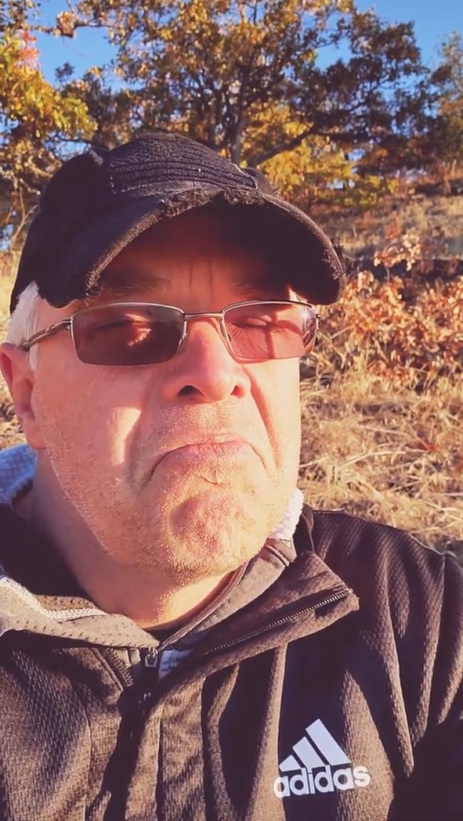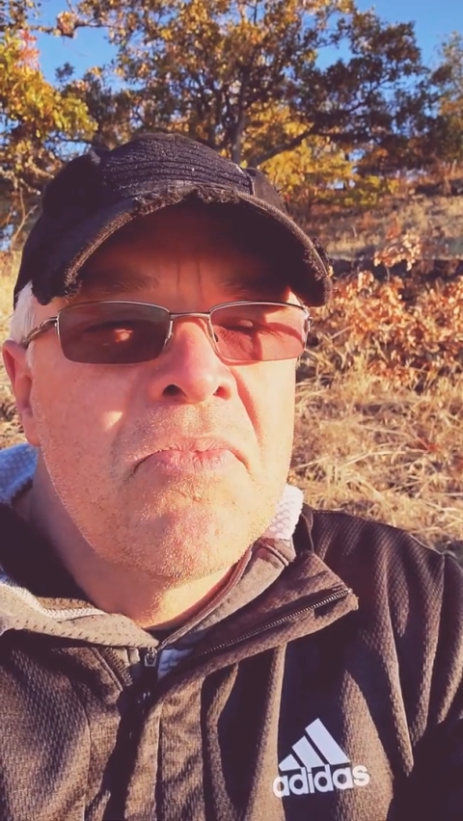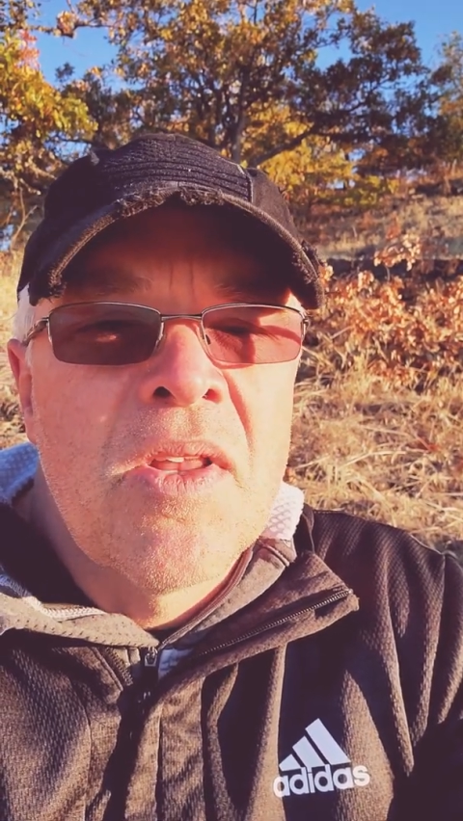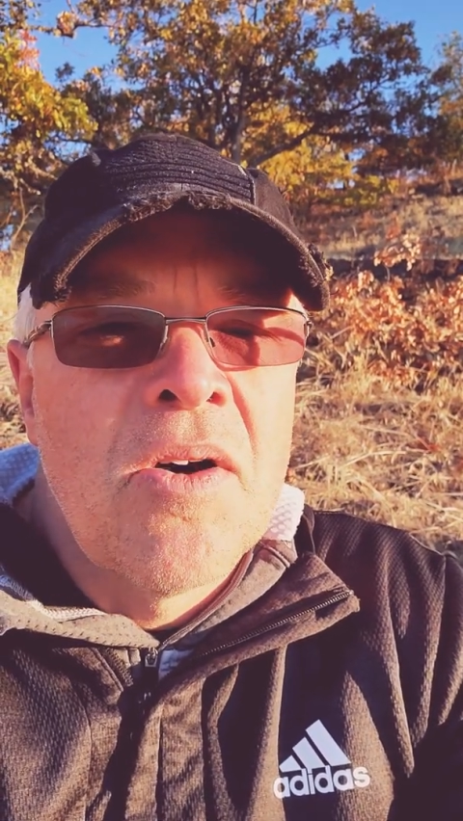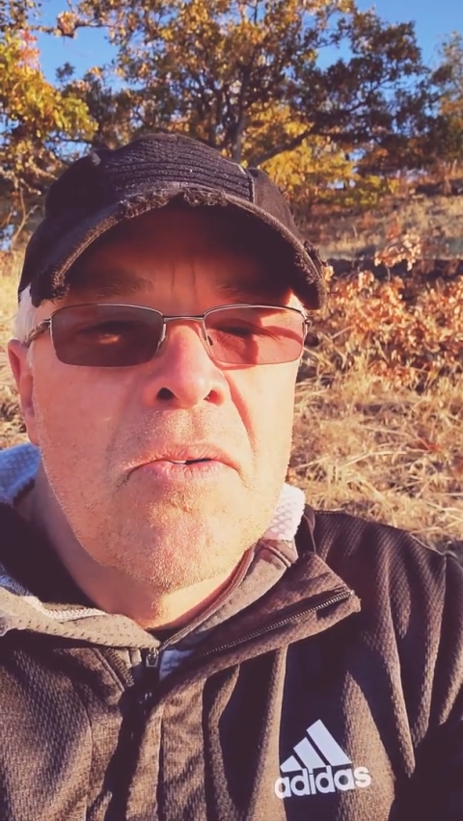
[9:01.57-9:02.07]

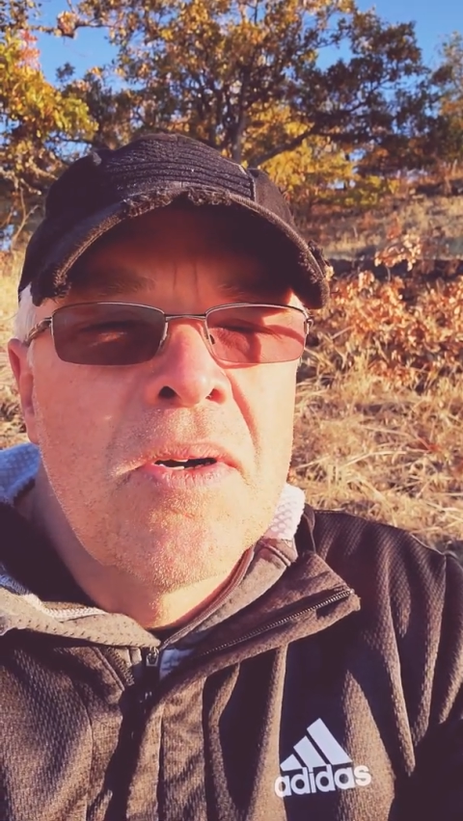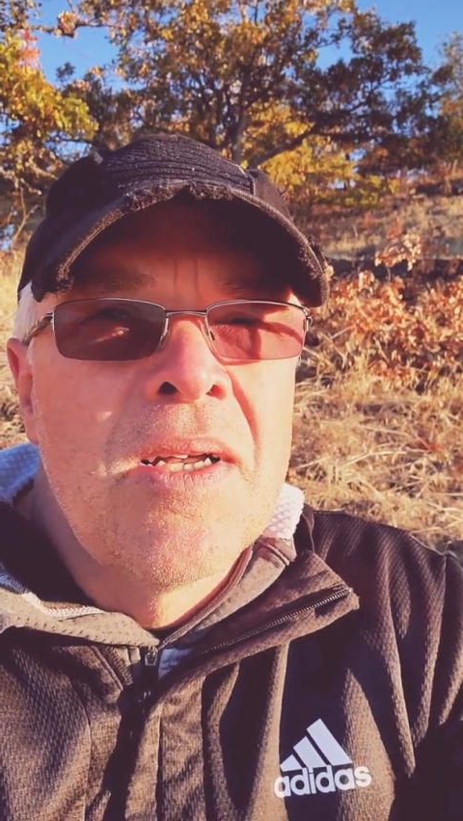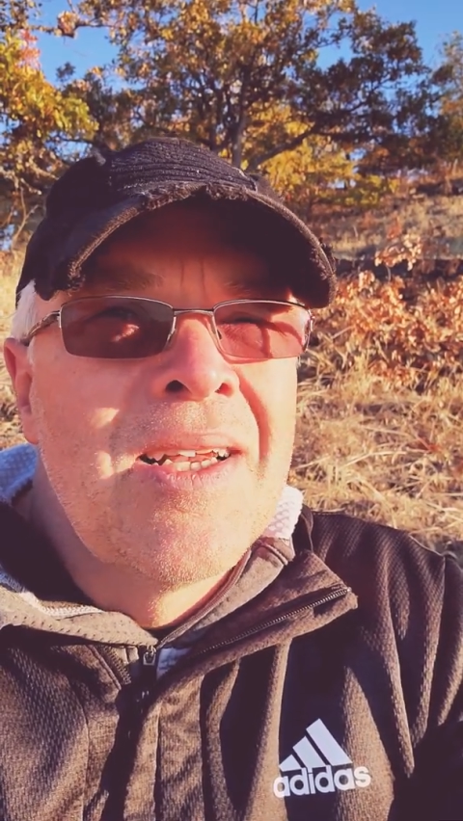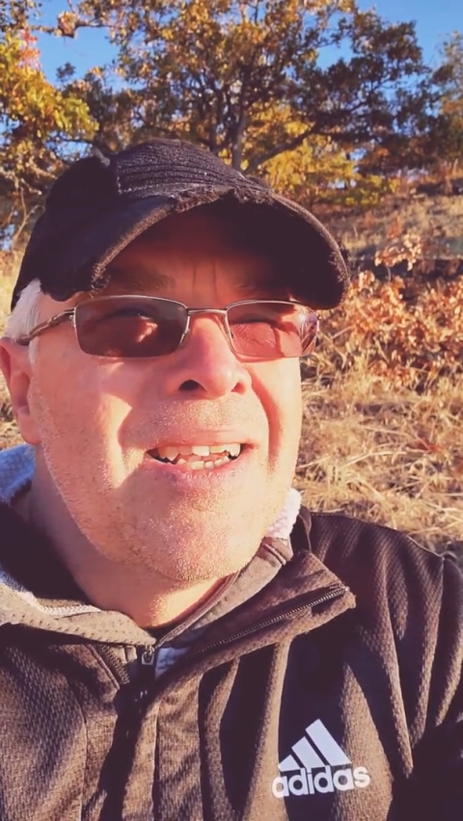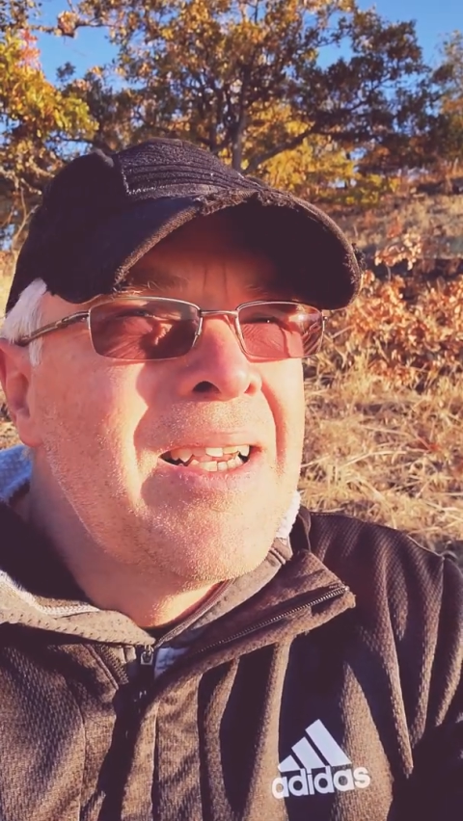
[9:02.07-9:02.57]
No.
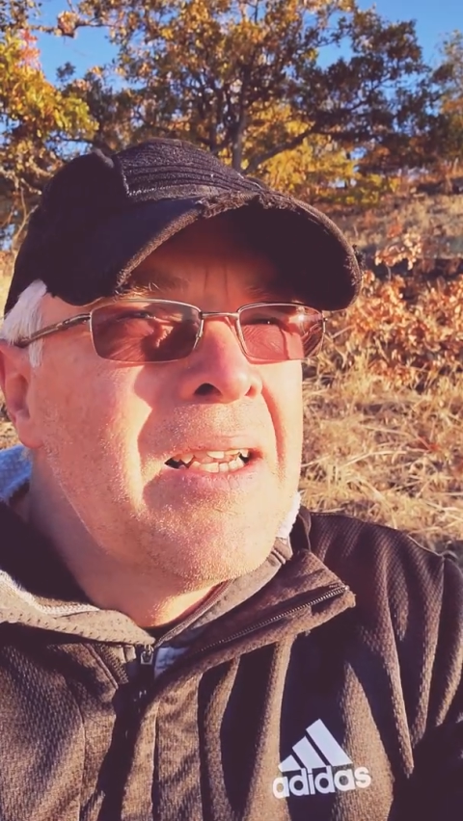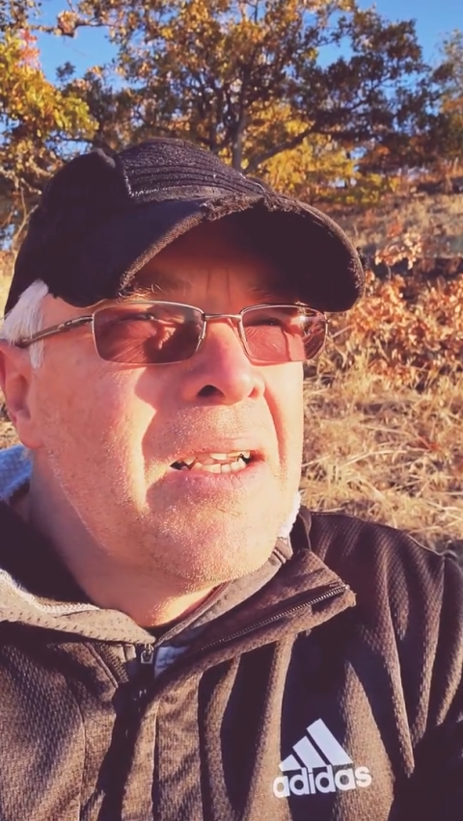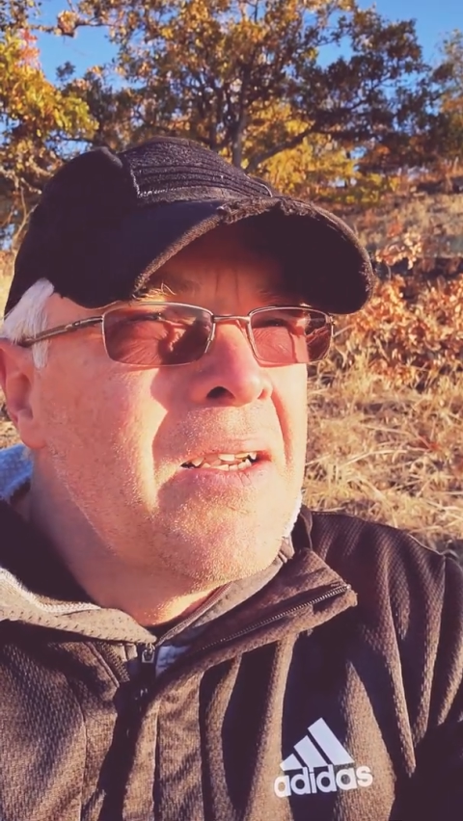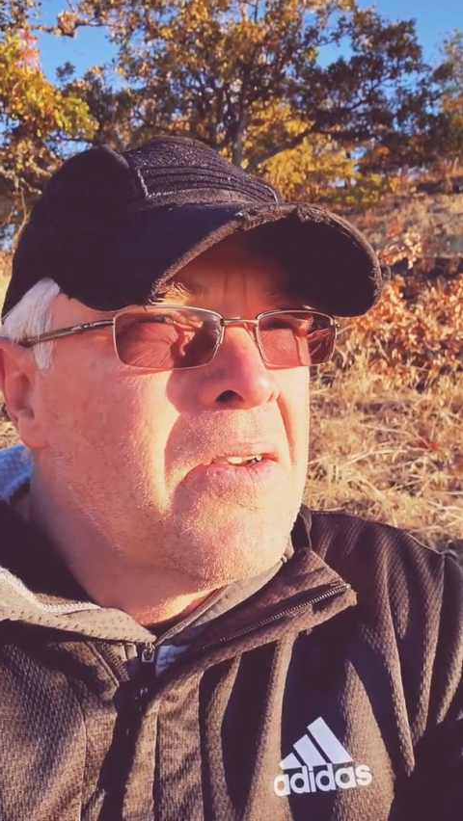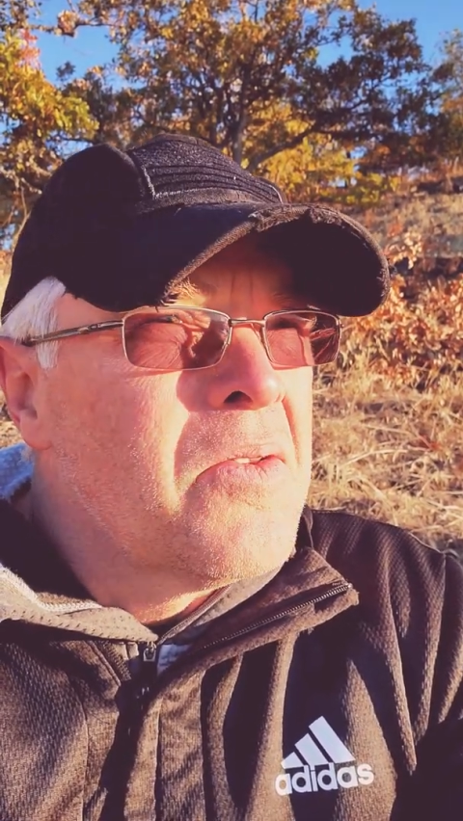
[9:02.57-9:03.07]

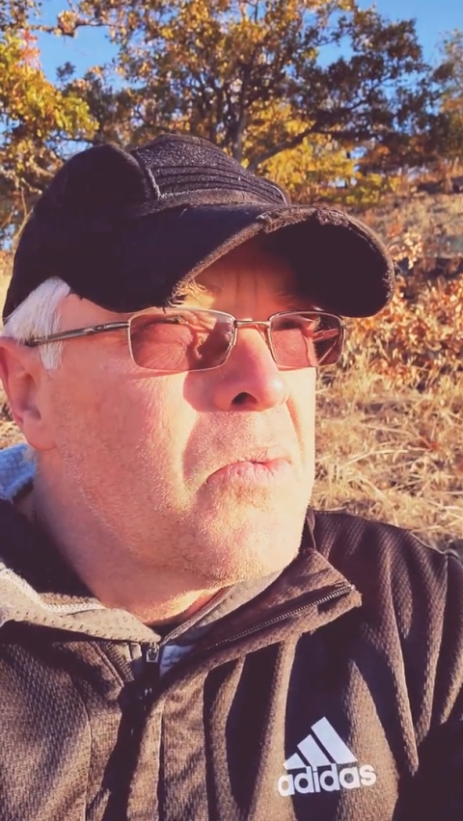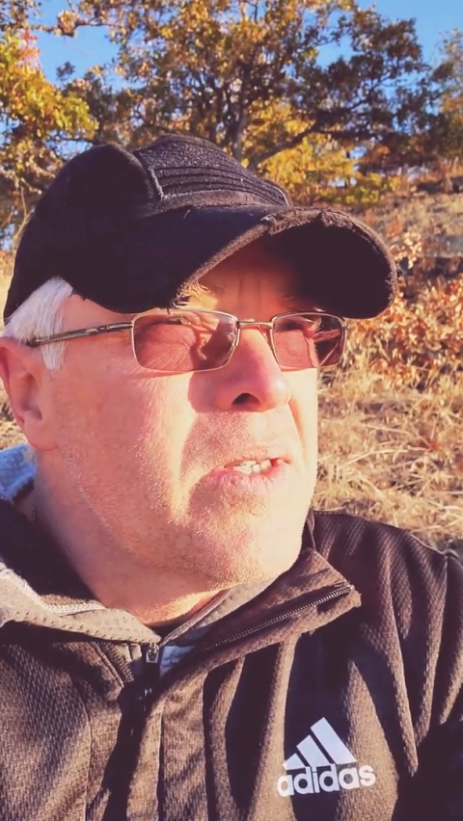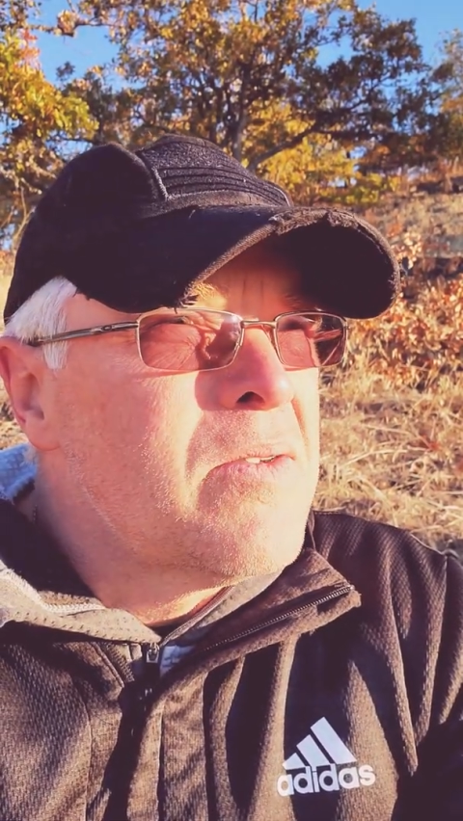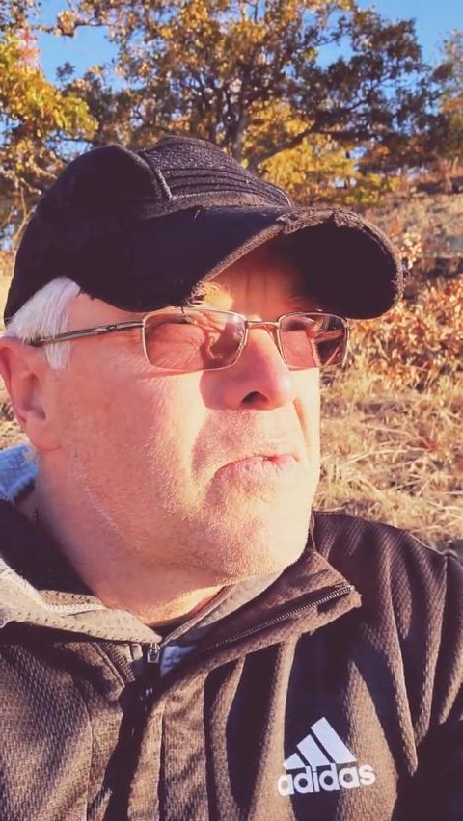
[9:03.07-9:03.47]
The reason